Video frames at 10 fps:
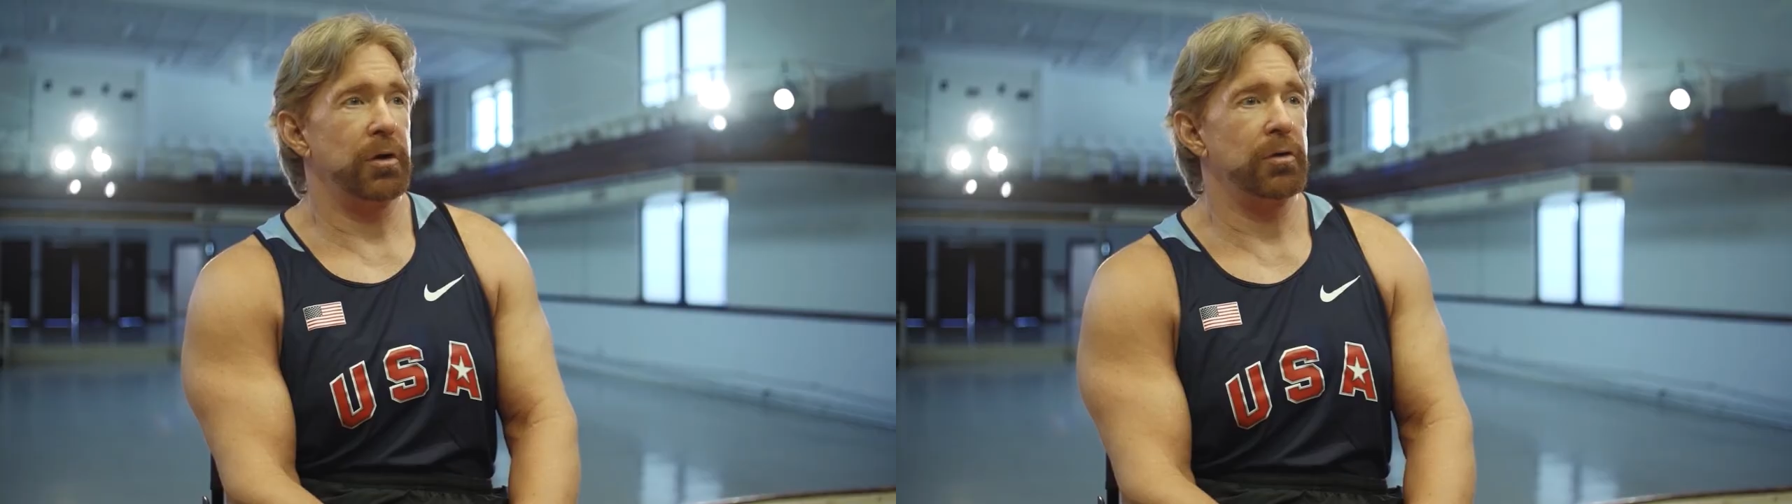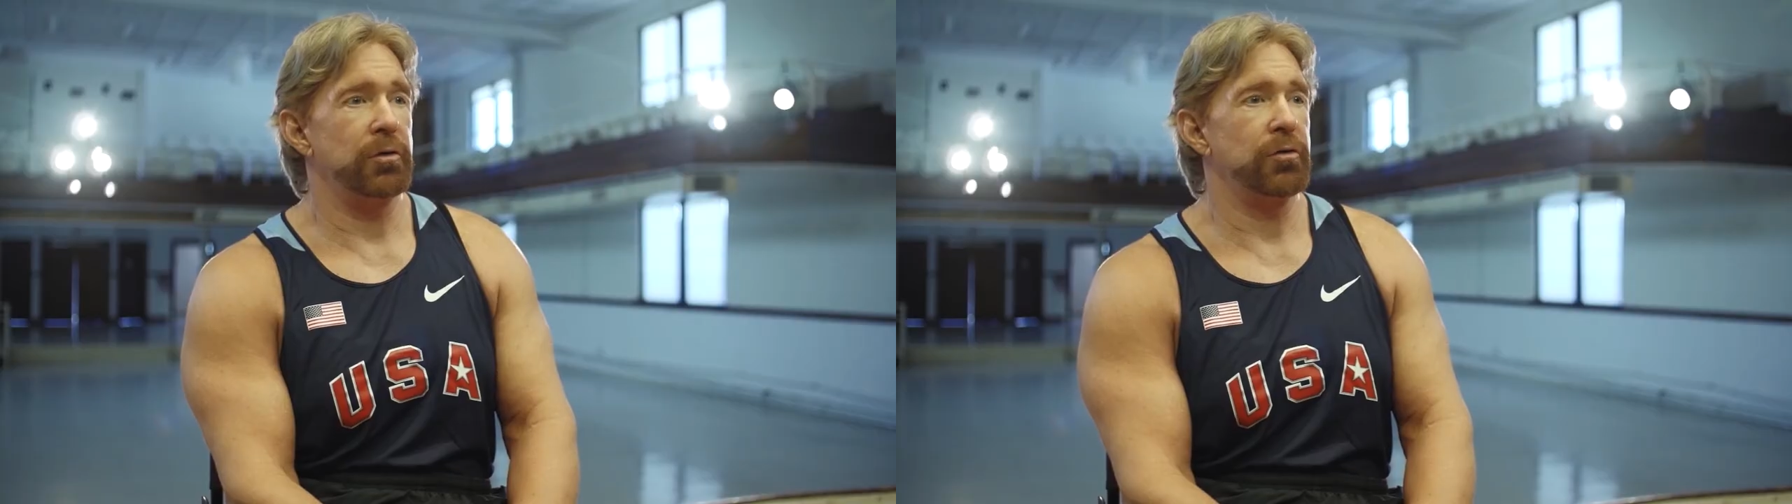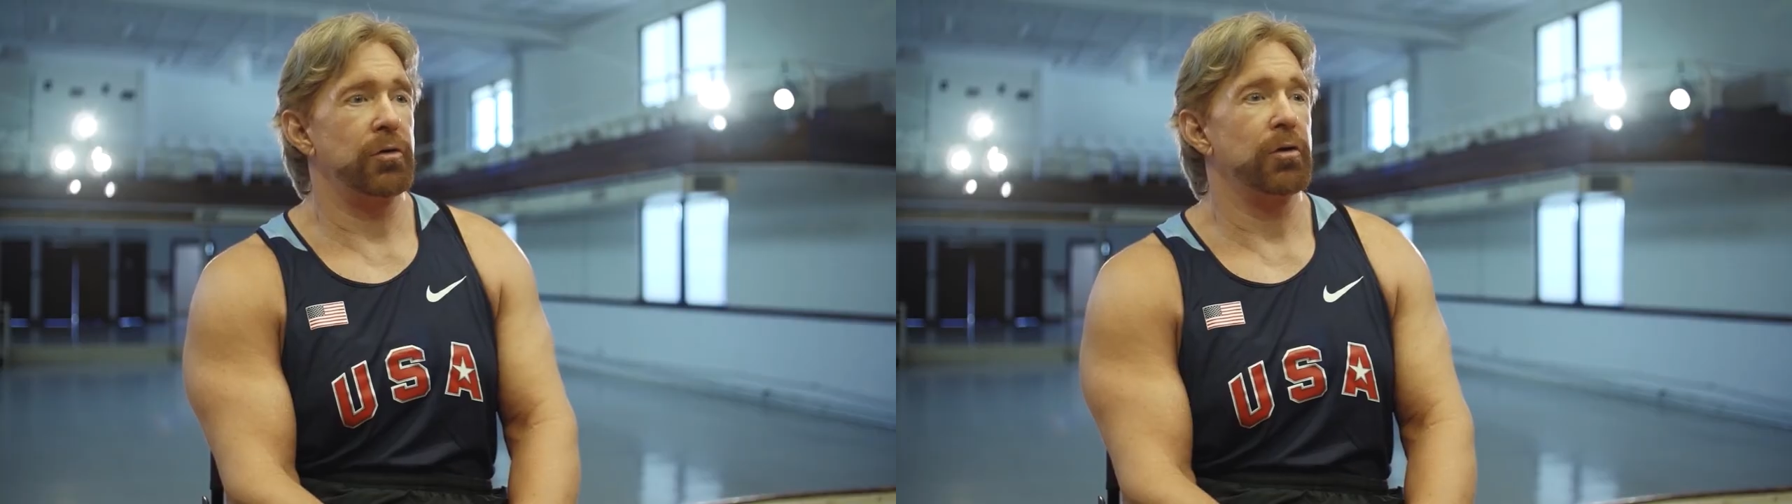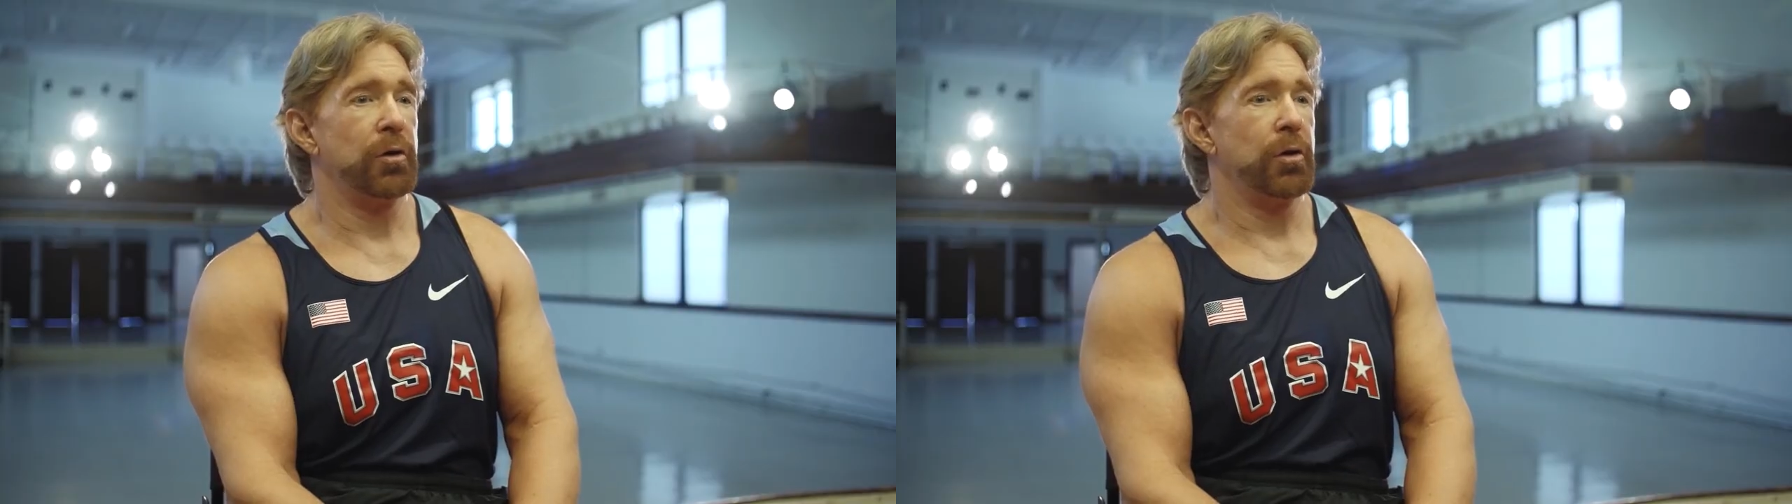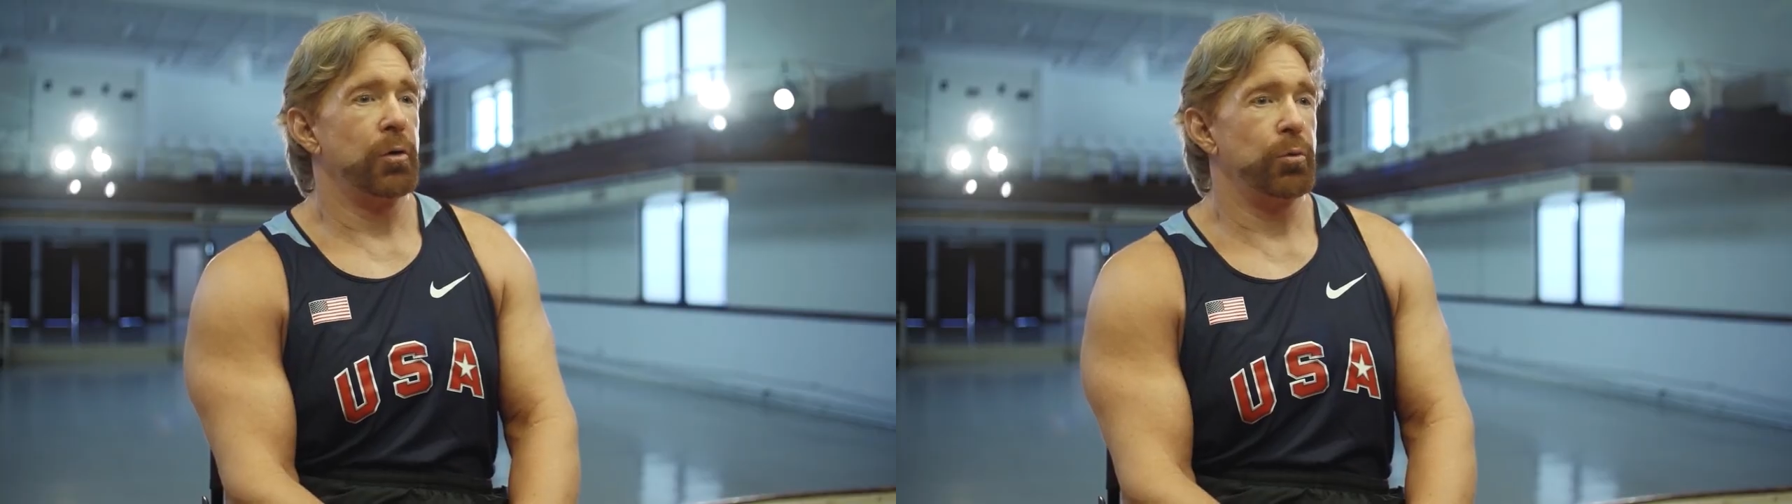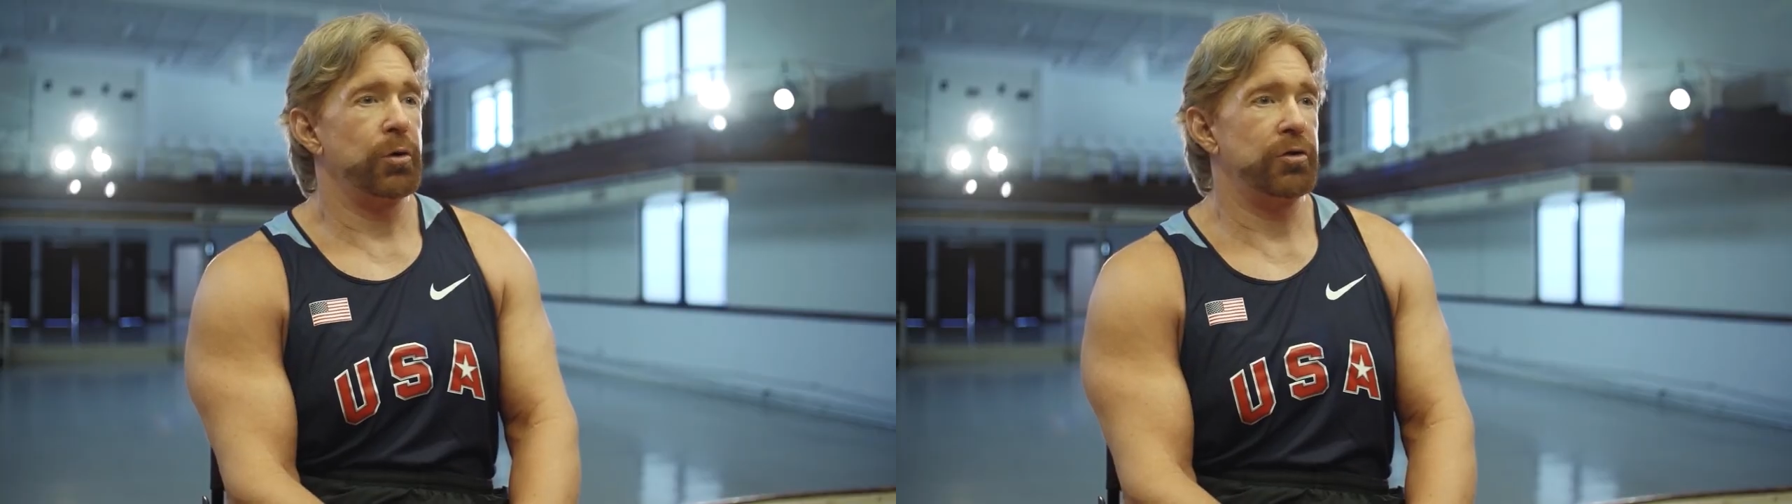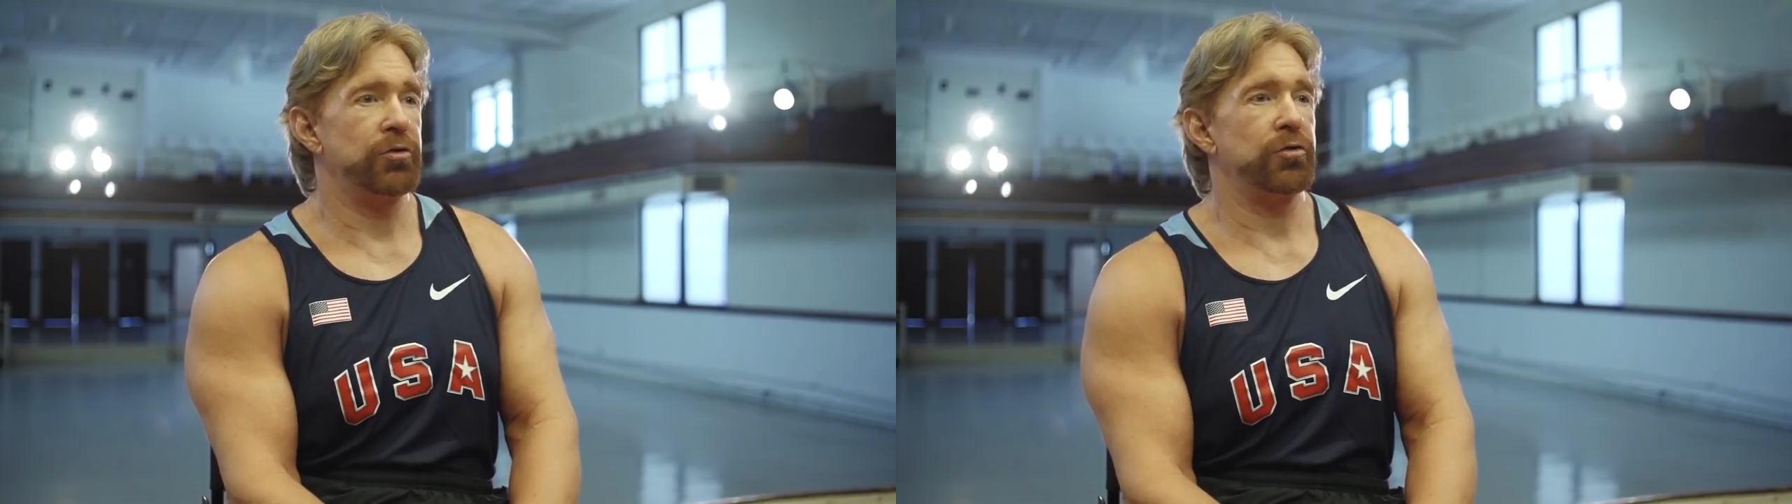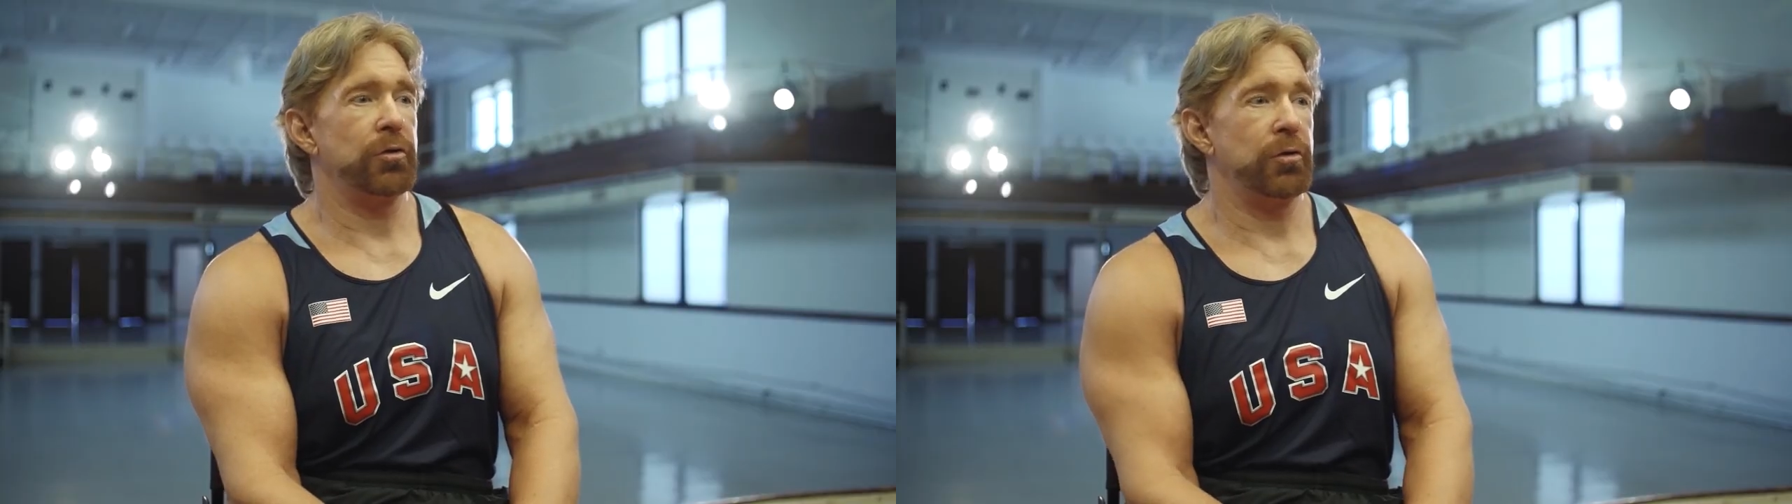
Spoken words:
and to reach